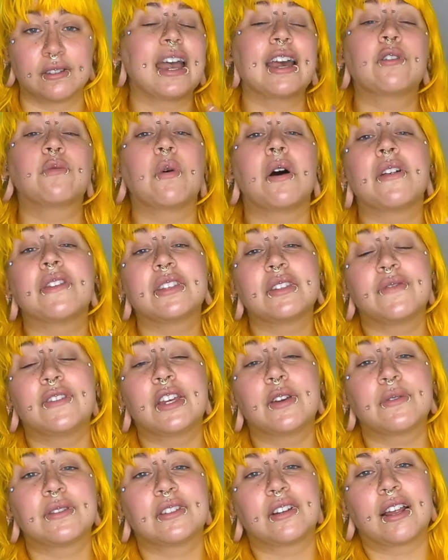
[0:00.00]
And while this
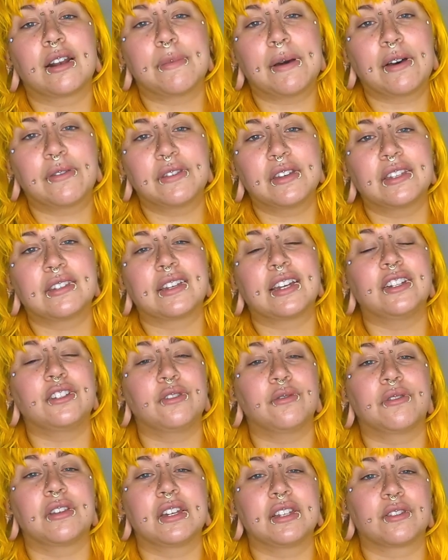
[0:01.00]
video is not about this, I
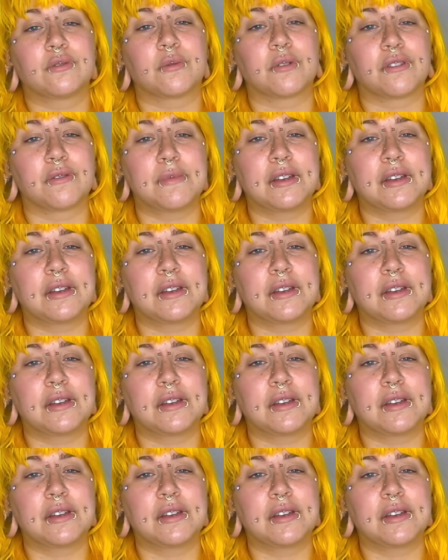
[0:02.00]
do think it's worth